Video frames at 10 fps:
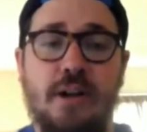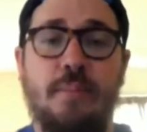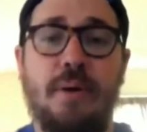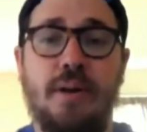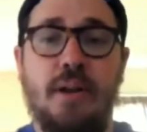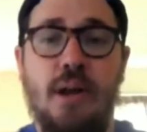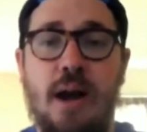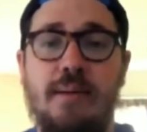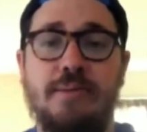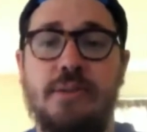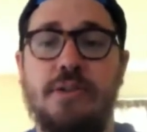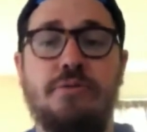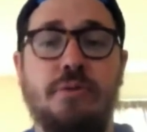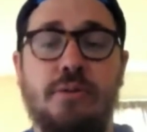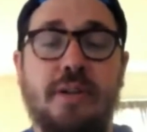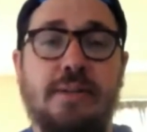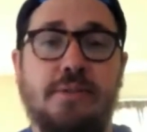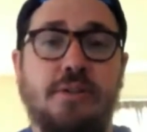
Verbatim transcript: But obviously, you know the names to